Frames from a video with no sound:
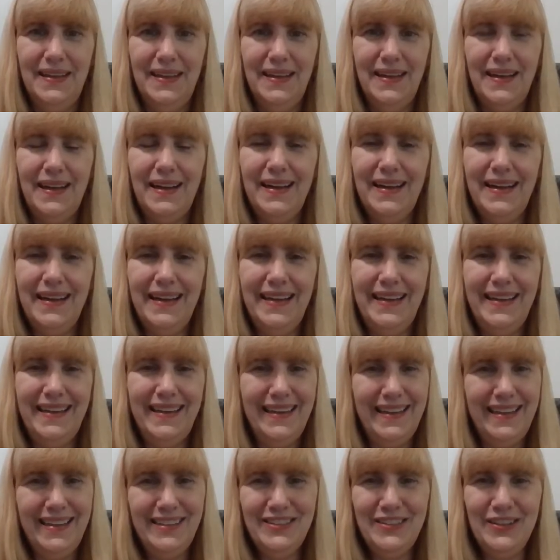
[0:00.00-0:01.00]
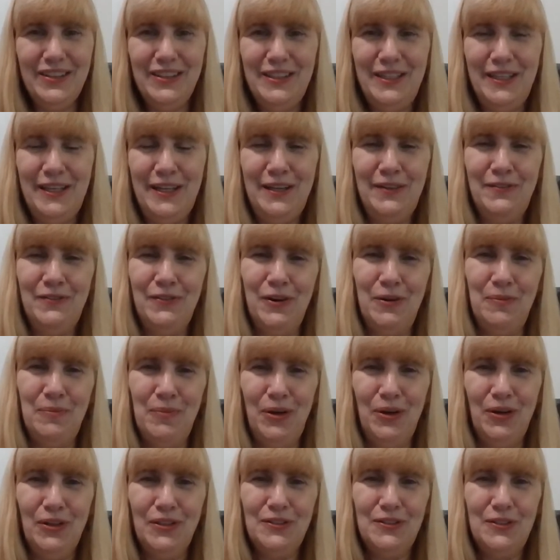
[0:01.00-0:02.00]
Hi, it's Ladine from
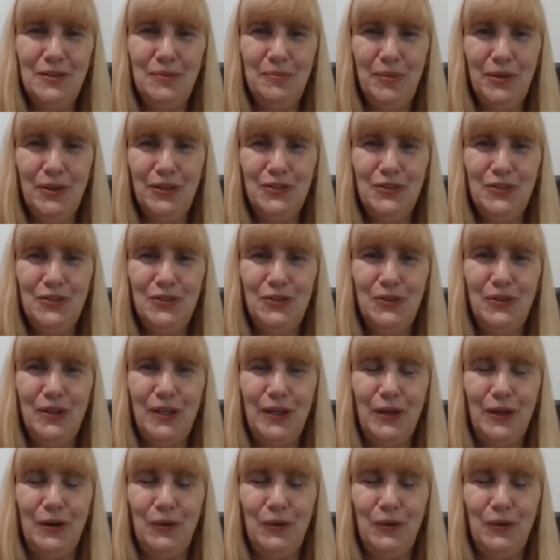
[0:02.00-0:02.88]
Hooks and Book Studio.